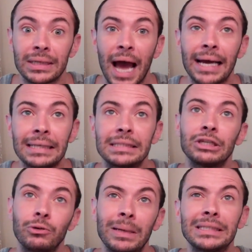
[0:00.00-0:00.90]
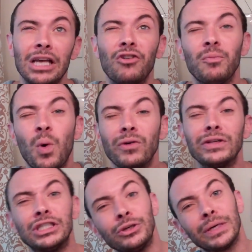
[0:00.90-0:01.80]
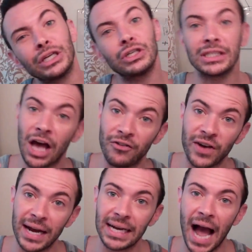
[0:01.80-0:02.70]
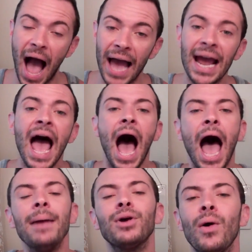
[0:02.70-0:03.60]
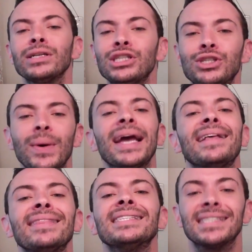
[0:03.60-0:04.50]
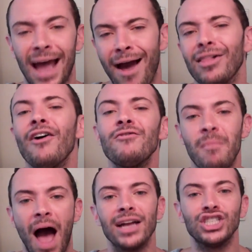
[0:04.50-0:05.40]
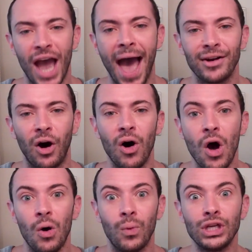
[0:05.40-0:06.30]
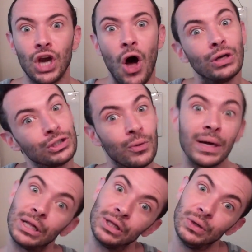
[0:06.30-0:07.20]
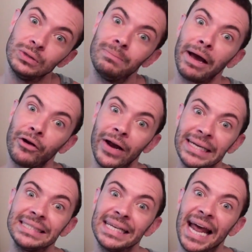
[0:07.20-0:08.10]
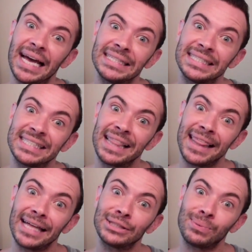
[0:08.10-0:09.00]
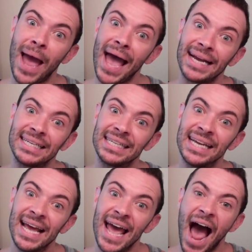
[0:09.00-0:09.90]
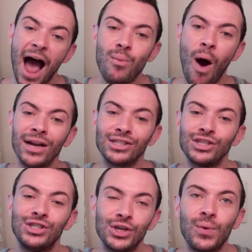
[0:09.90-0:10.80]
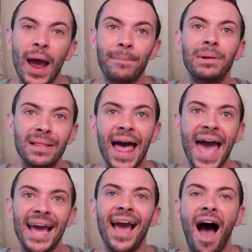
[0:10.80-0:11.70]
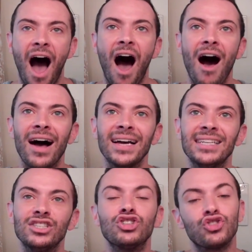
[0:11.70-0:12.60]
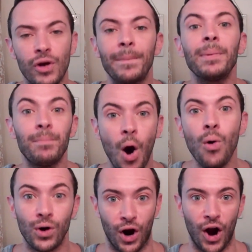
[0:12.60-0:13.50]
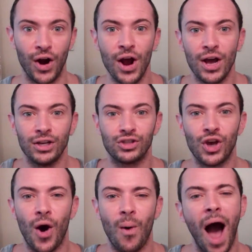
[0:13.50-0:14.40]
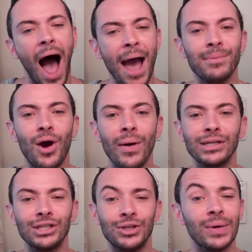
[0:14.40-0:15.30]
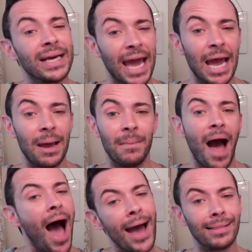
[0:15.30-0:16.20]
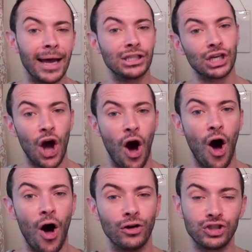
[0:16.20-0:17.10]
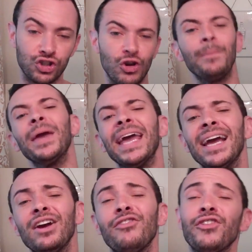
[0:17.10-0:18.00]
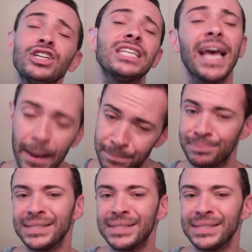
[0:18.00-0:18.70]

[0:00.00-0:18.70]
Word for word: and I consider myself more of a do-it-yourself kind of guy, I'm going to do it in the style of my channel, which also includes my craziness. That's right. I wanted to do a play on strip poker. So I'm going to do a game I like to call Stripping for Tips.